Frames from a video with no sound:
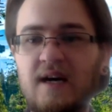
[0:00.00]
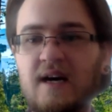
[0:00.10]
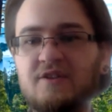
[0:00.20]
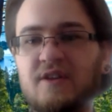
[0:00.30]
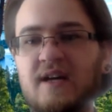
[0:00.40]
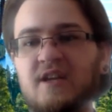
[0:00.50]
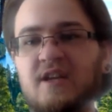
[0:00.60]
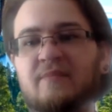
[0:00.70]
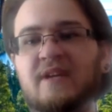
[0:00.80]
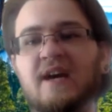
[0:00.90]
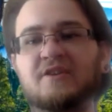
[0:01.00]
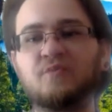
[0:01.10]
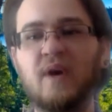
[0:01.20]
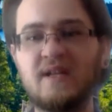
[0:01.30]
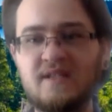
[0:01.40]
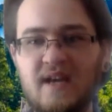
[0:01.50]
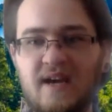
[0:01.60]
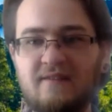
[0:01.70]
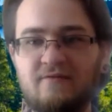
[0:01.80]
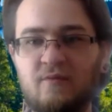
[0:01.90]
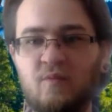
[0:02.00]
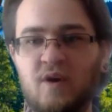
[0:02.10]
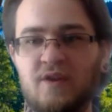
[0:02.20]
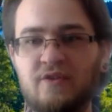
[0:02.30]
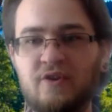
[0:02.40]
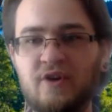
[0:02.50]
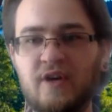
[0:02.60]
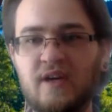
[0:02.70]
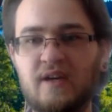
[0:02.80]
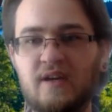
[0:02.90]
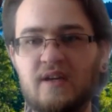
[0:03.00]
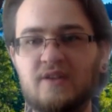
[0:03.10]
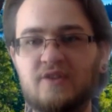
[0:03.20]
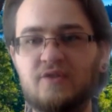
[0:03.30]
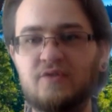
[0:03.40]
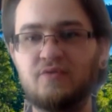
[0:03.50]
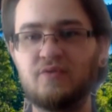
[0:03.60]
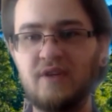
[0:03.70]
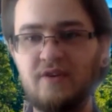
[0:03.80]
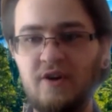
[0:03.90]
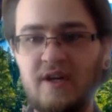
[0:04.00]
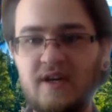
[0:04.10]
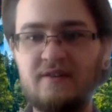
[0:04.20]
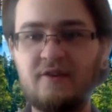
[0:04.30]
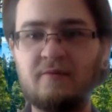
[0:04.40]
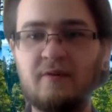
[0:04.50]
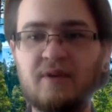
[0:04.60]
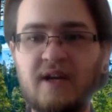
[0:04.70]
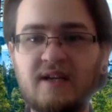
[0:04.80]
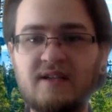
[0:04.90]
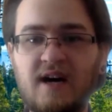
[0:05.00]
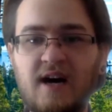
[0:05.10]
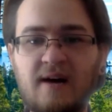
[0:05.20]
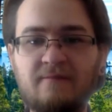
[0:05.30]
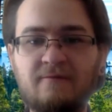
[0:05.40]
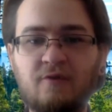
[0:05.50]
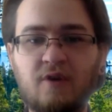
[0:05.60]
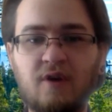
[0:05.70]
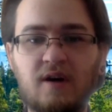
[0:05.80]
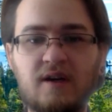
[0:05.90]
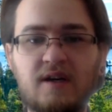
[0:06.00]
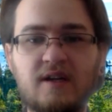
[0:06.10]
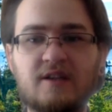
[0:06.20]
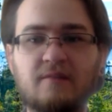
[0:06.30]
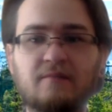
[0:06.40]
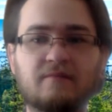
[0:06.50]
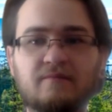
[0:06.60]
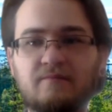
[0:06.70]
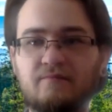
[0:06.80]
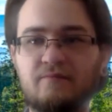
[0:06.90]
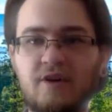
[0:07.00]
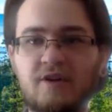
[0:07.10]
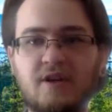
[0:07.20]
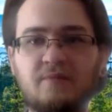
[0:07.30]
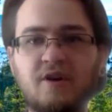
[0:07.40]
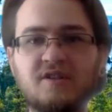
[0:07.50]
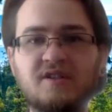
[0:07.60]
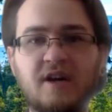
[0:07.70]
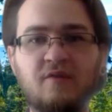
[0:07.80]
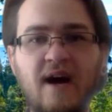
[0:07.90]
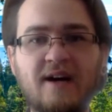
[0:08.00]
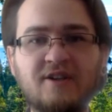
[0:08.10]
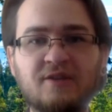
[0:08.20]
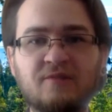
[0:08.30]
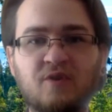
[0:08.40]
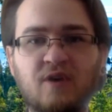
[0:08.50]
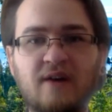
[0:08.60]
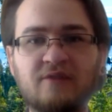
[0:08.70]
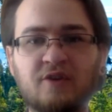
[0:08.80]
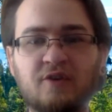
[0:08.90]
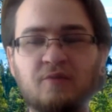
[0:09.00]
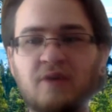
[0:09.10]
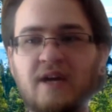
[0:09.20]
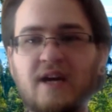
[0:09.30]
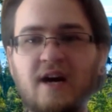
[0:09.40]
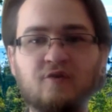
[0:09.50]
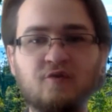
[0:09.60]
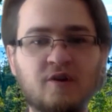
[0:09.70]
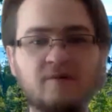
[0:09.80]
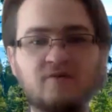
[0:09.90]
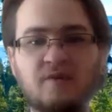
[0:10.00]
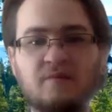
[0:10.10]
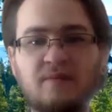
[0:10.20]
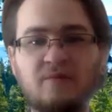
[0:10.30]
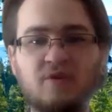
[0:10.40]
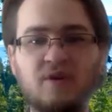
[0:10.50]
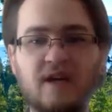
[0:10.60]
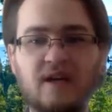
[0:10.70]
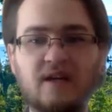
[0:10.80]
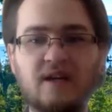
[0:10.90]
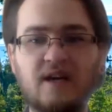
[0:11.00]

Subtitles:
So that's going to be next Wednesday from 1:30 to 3:30. There will be plenty of time for some person-to-person interaction. We'll have little breakout groups where people can